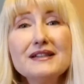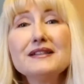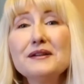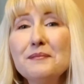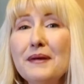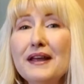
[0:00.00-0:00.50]

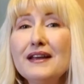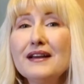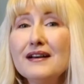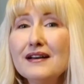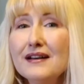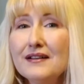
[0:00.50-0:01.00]
I did make
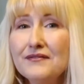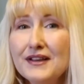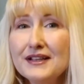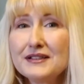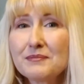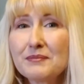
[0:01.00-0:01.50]
a
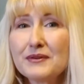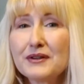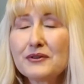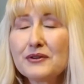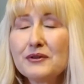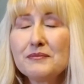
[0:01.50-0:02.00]
Facebook
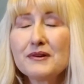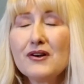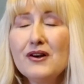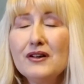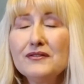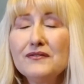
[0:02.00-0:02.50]
group
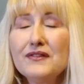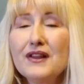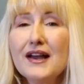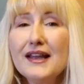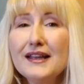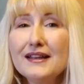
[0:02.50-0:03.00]
called
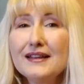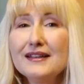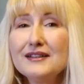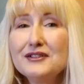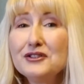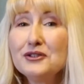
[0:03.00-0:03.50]
Flying
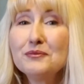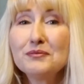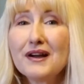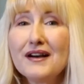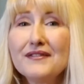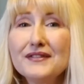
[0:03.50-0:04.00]
Into
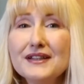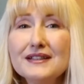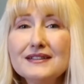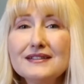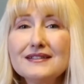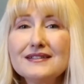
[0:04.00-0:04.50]

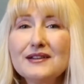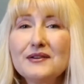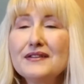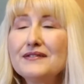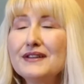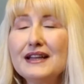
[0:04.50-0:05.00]
Profits. So
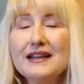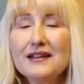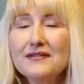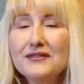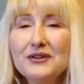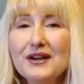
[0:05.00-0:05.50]
if any
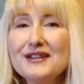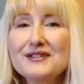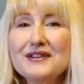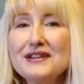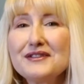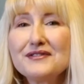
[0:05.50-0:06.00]
of you guys are
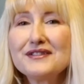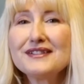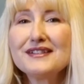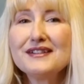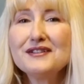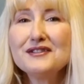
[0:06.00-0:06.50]

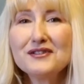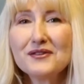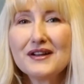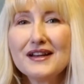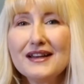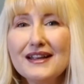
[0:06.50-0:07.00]
interested in
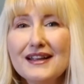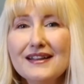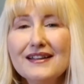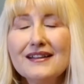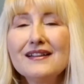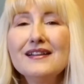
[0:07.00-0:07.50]

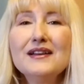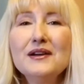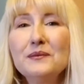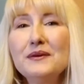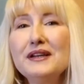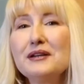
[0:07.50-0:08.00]
joining,
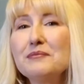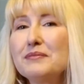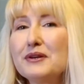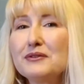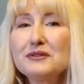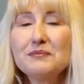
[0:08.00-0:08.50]
we can
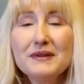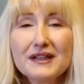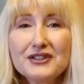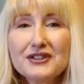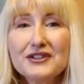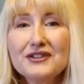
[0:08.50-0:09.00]
post
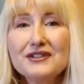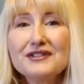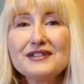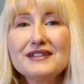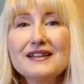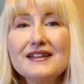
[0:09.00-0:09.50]

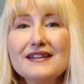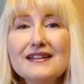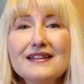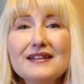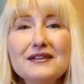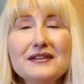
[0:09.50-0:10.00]
pictures and
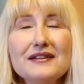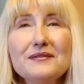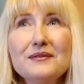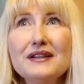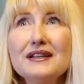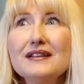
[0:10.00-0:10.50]
it,
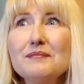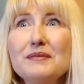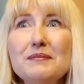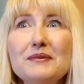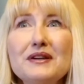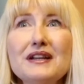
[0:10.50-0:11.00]
we,
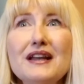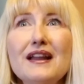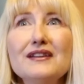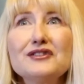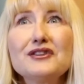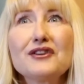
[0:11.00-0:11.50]
people can
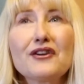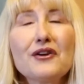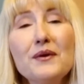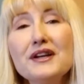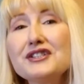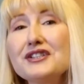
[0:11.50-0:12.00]
answer your
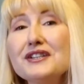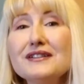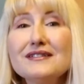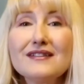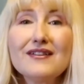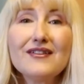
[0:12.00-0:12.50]

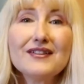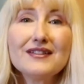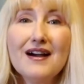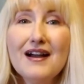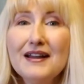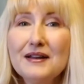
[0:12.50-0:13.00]
questions on the
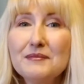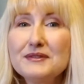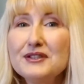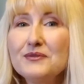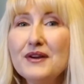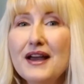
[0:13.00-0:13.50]

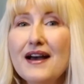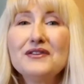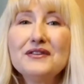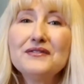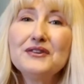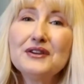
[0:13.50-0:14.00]
items you
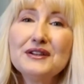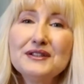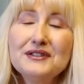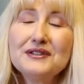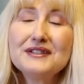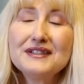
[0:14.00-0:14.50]
have. If you're
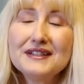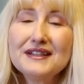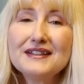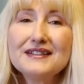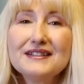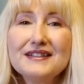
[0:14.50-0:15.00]
interested
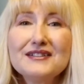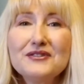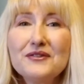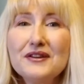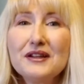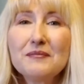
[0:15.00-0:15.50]
in
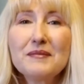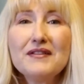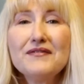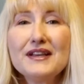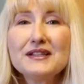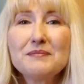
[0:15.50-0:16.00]
joining my
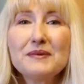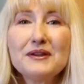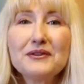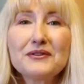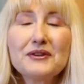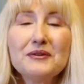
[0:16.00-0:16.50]

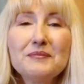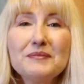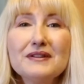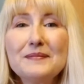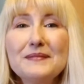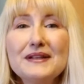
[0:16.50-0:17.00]
Facebook group,
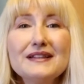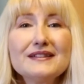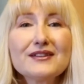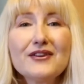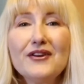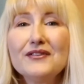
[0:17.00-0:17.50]
it's
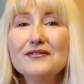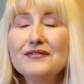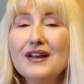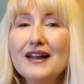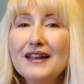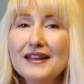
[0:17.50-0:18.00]
called
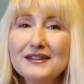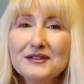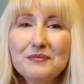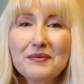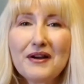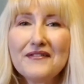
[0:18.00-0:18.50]
Flying Into
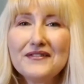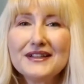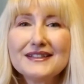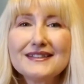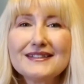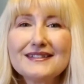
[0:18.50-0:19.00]

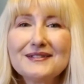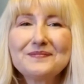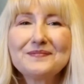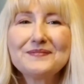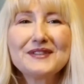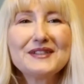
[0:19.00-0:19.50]
Profits.
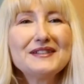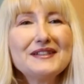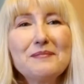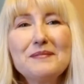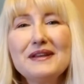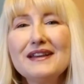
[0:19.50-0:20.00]
Just
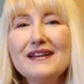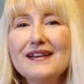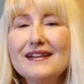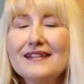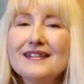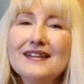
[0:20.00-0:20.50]
send me
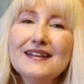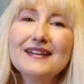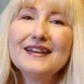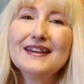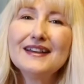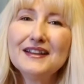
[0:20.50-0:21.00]
a
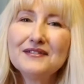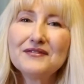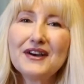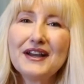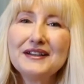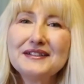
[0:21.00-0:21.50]

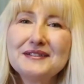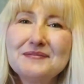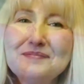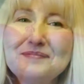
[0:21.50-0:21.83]
invite.